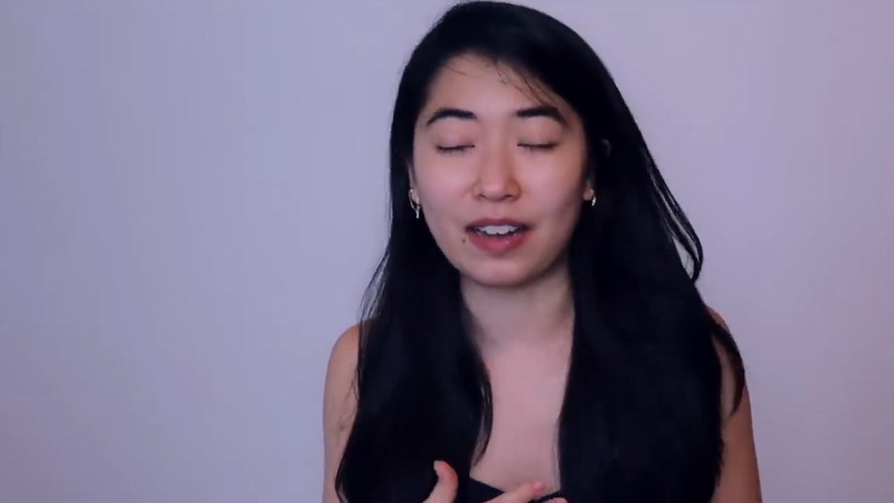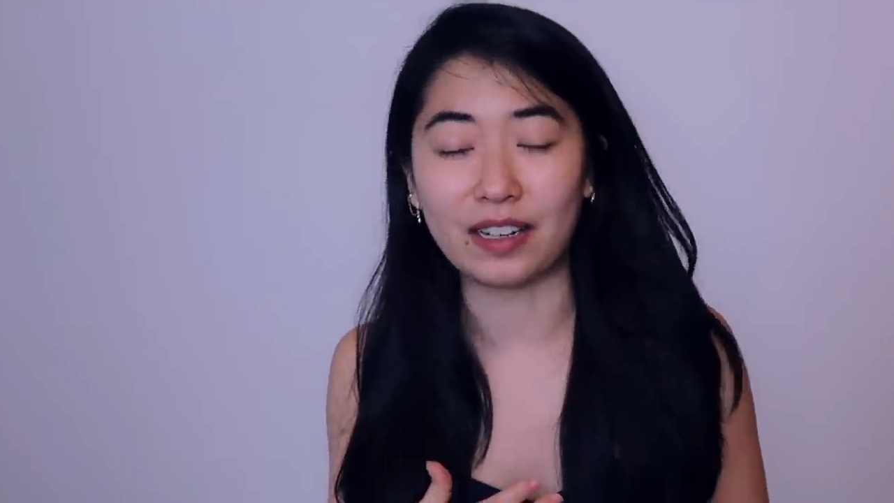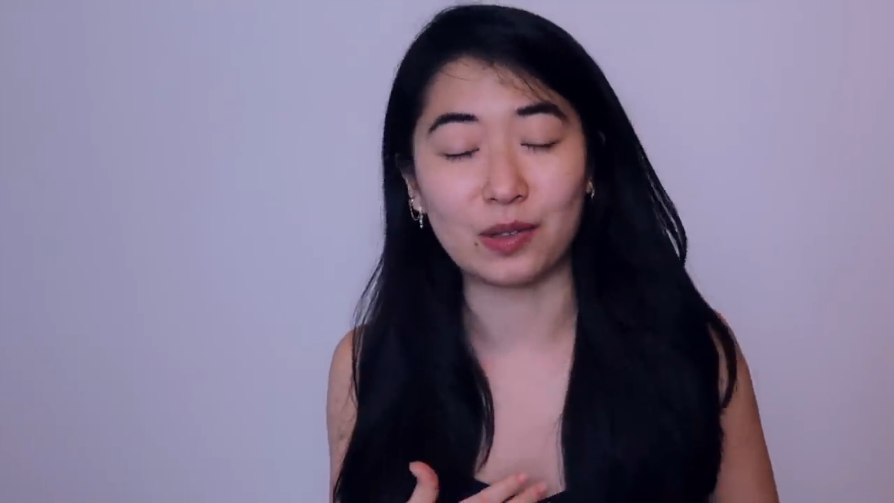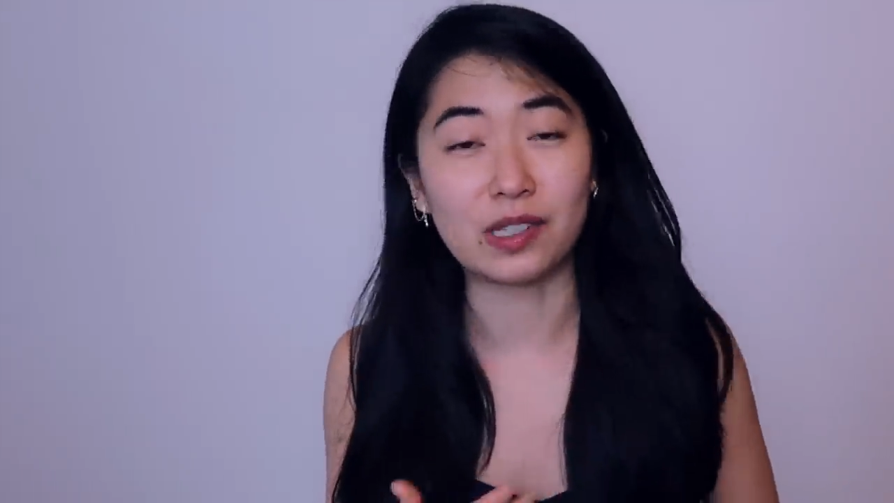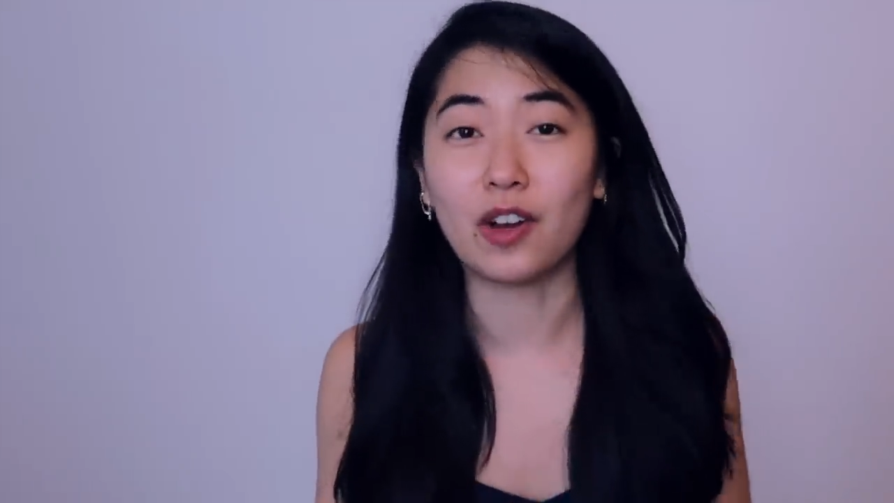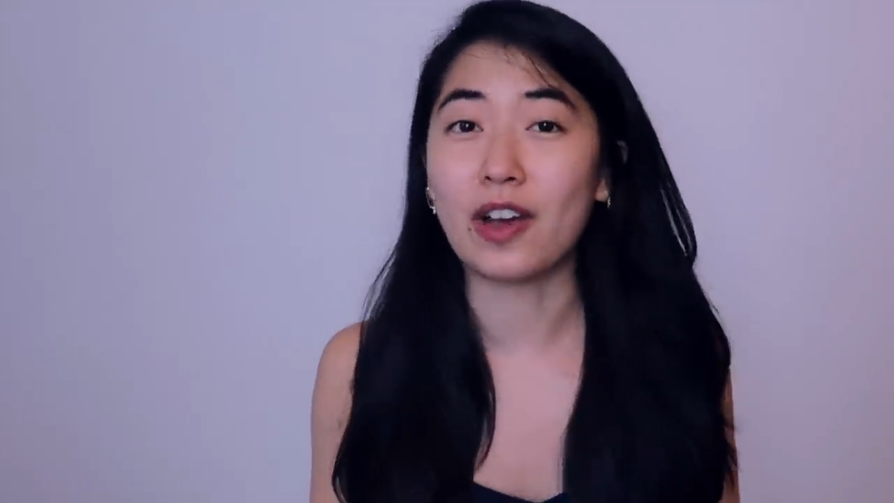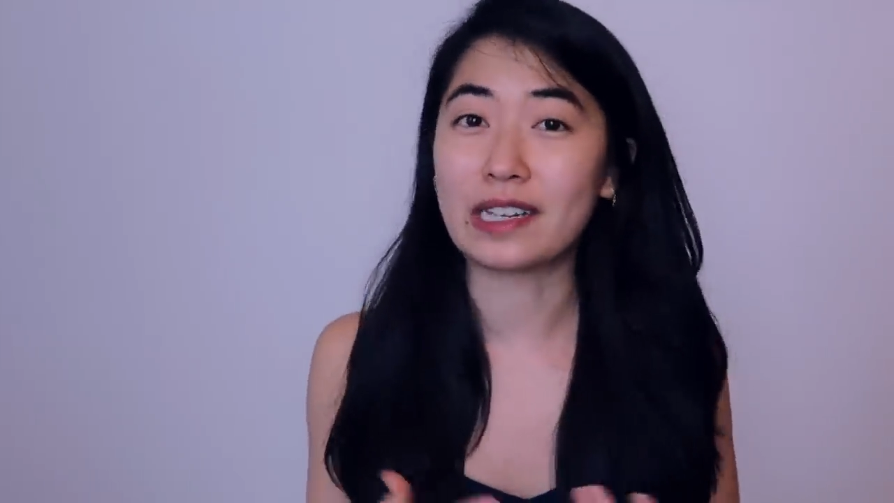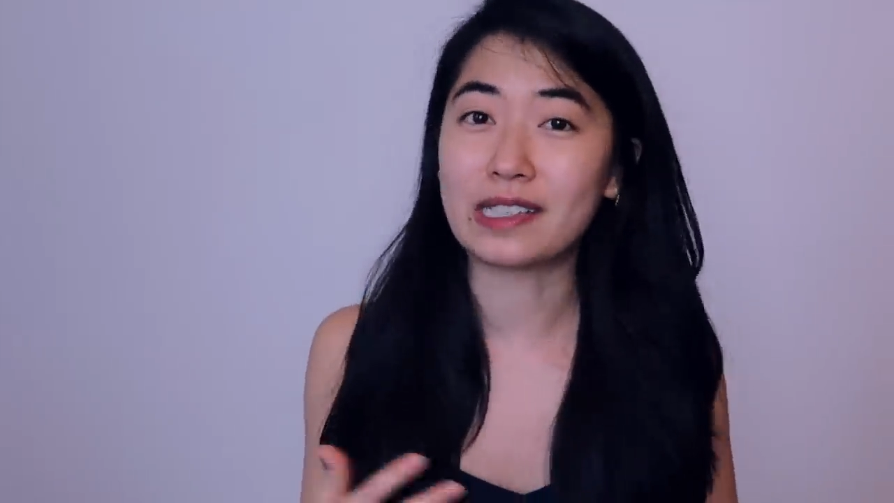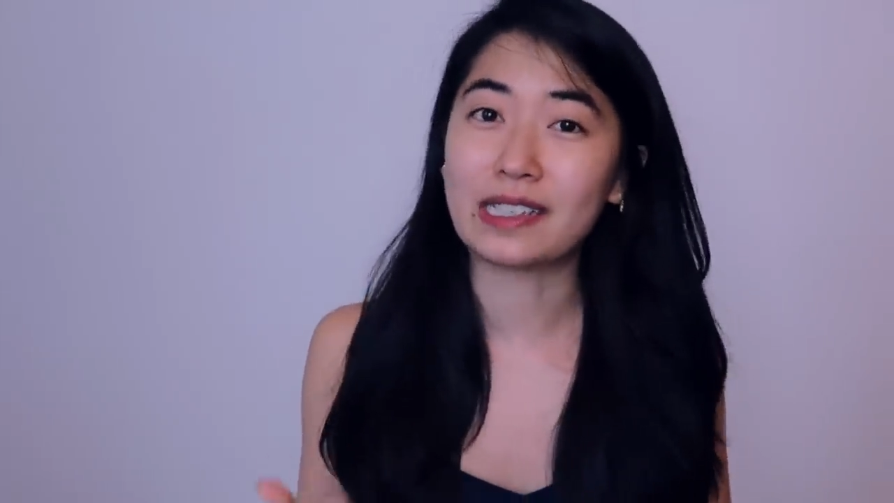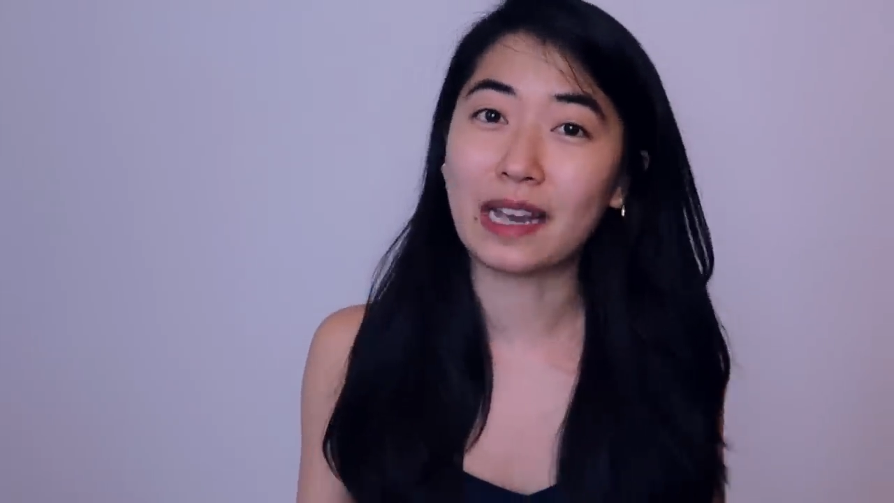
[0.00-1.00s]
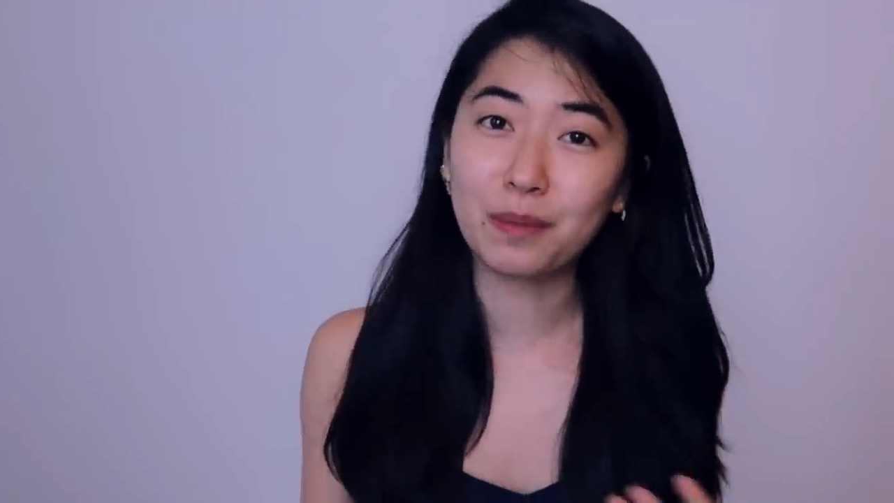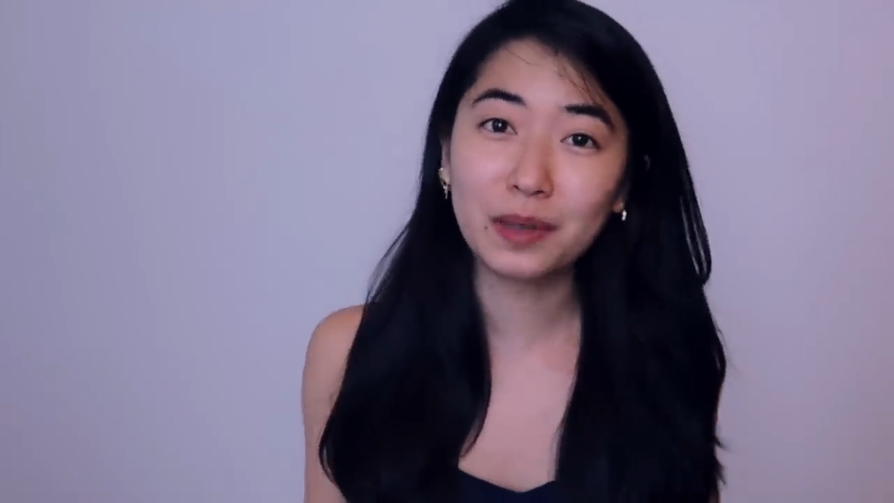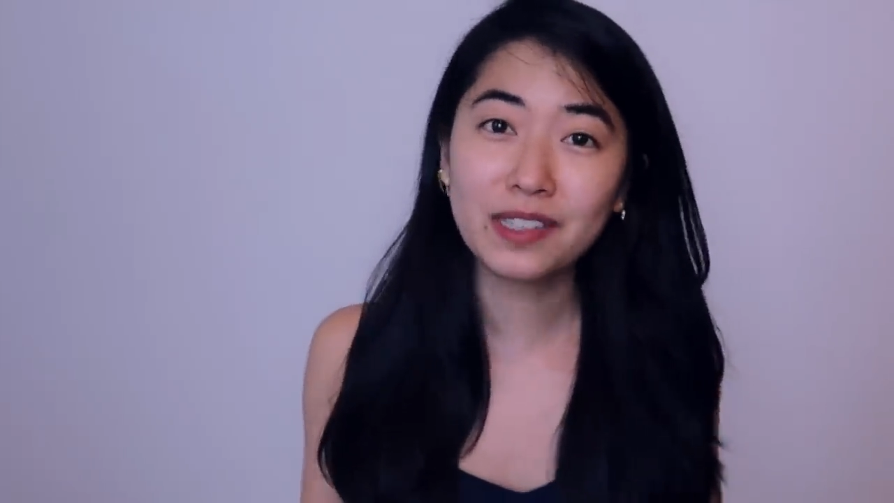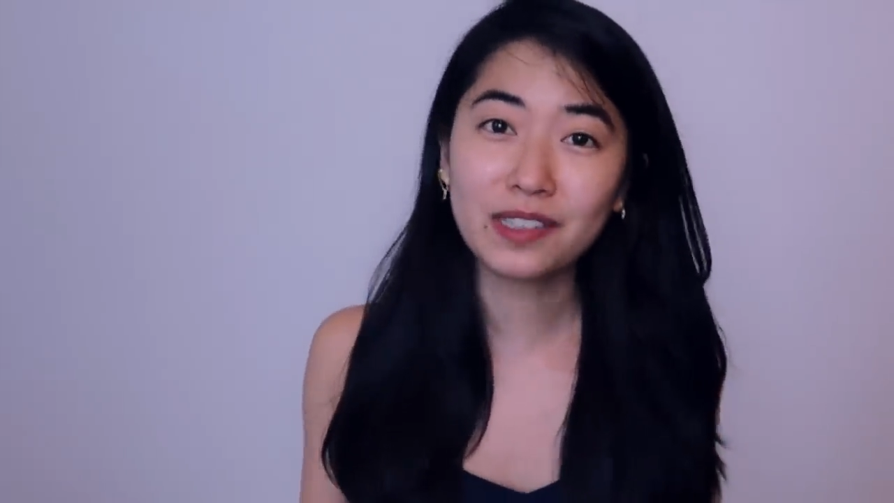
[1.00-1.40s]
there was a lot of excitement